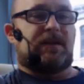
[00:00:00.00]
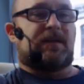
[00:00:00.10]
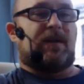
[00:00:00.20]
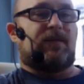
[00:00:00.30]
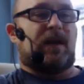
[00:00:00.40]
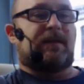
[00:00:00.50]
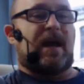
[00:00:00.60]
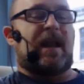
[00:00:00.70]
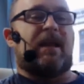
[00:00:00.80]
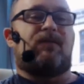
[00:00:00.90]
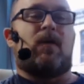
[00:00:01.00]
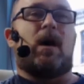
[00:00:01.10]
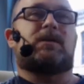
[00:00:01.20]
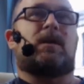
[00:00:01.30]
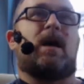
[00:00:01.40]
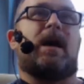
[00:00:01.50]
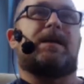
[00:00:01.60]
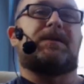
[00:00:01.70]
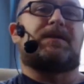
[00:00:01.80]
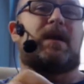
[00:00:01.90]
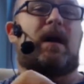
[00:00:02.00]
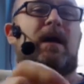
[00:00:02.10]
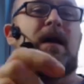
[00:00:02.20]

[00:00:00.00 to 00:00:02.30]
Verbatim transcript: and stuff like that, and fossilized uh,